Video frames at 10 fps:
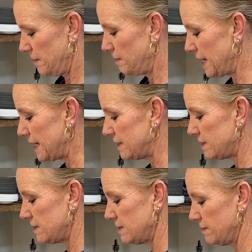
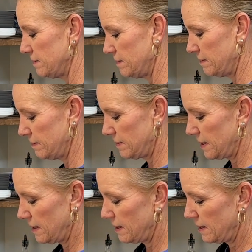meats.
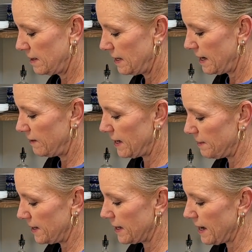And then
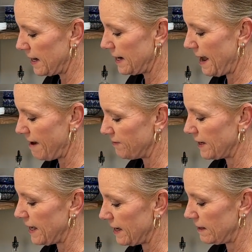I'm gonna cut it in half
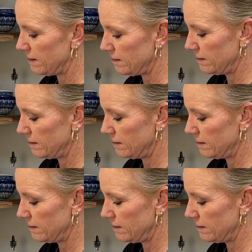again.